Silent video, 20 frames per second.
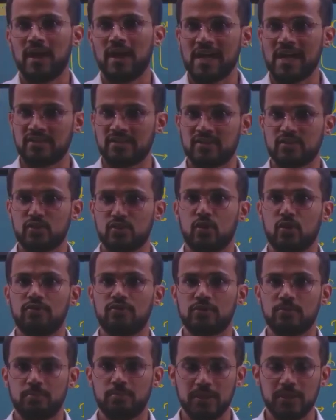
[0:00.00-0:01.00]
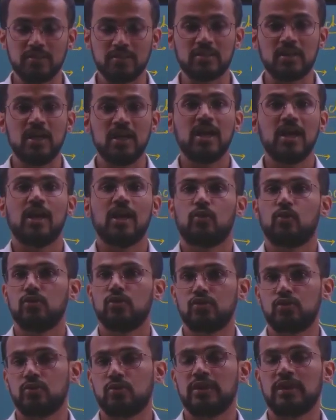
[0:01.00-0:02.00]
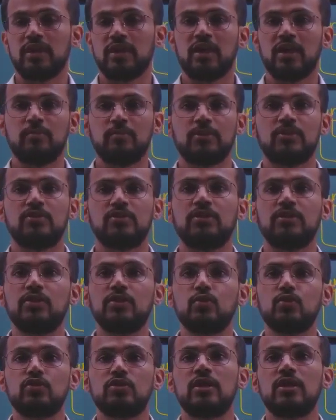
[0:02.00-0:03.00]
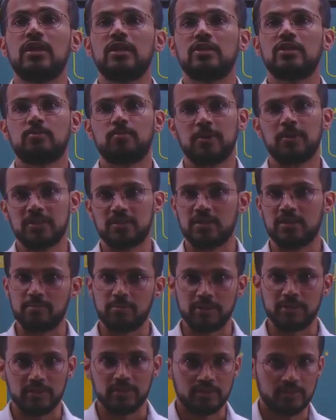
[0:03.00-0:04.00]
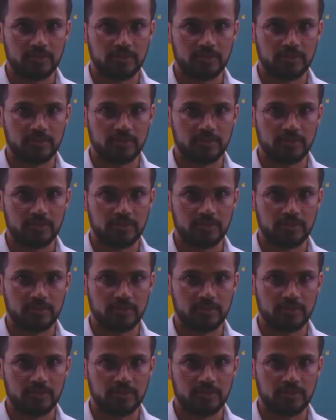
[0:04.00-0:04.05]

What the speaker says: access of space, and also they help us reduce space debris.